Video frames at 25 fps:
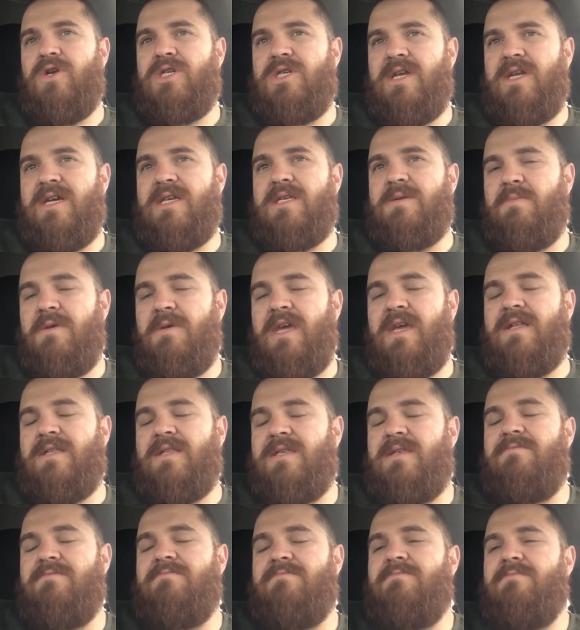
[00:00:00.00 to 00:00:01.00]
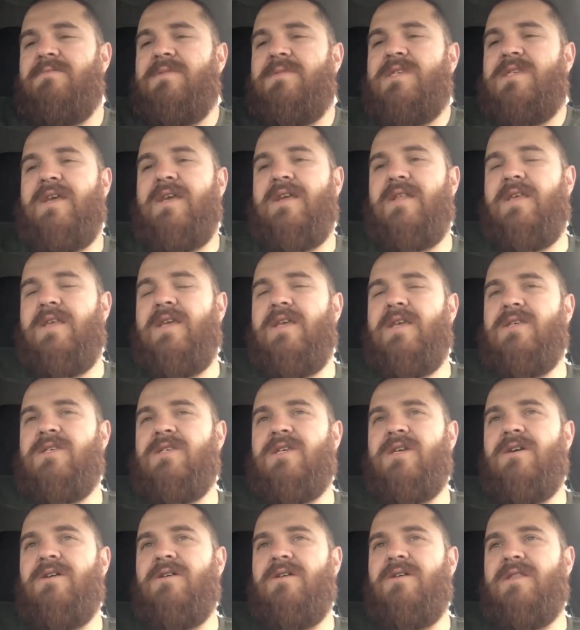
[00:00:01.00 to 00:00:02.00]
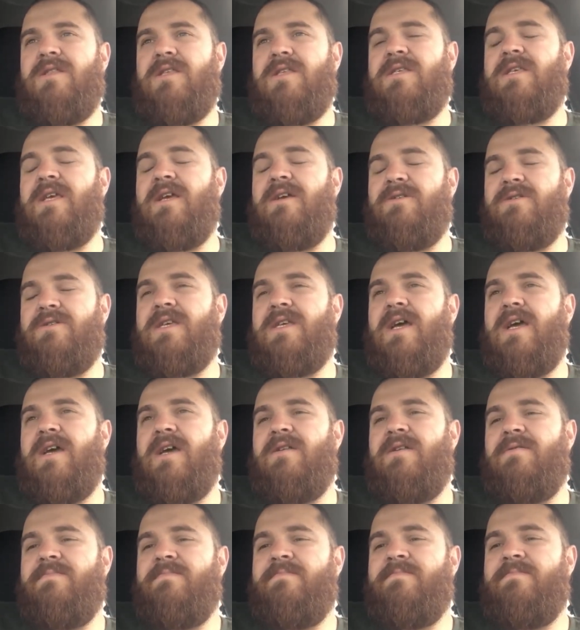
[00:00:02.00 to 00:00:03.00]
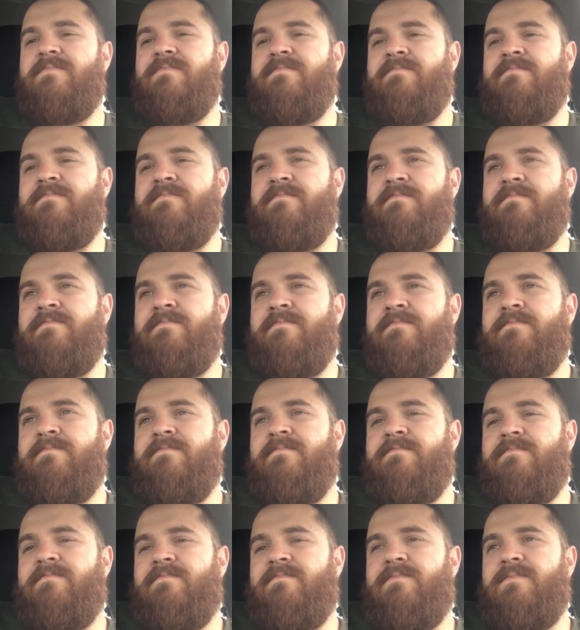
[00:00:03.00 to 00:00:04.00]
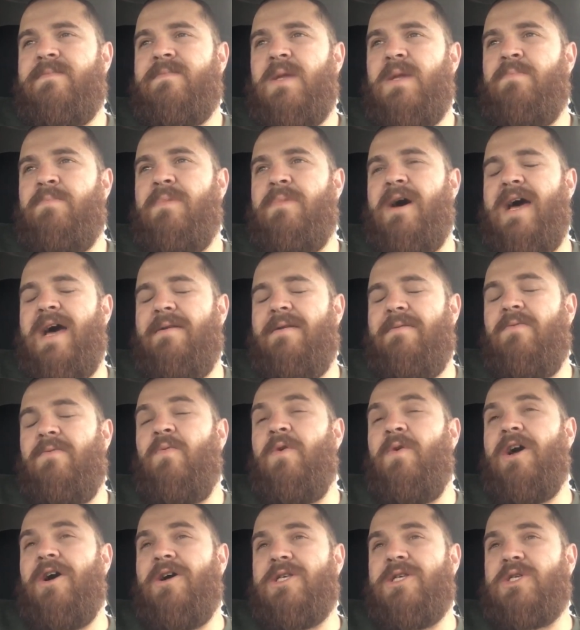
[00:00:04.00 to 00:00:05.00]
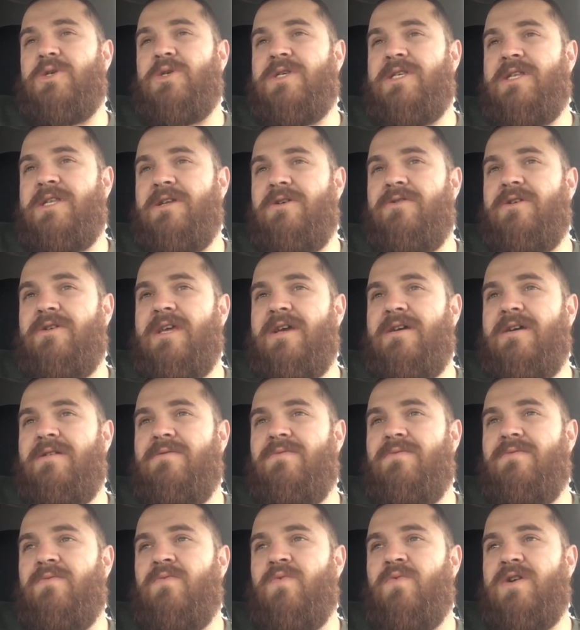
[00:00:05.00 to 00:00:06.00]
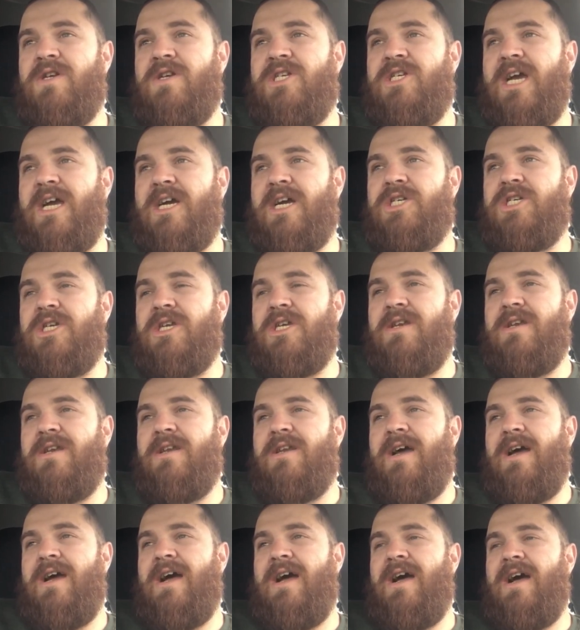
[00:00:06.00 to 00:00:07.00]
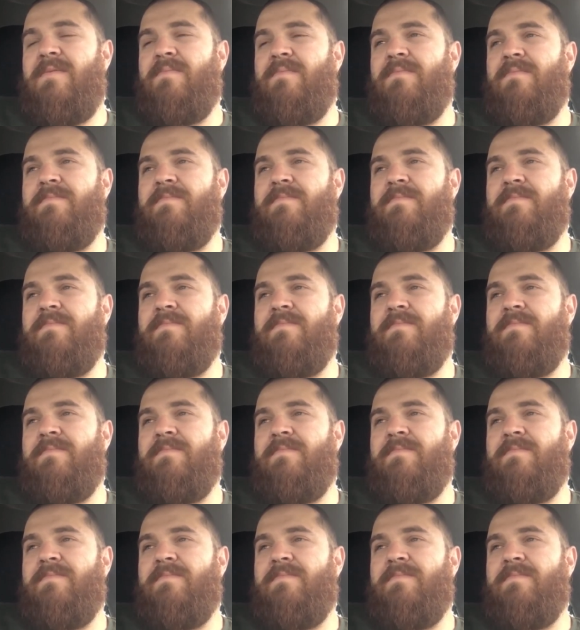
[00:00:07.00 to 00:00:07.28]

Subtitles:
Which does make it slightly easier on the sales side. But we also still get rejection.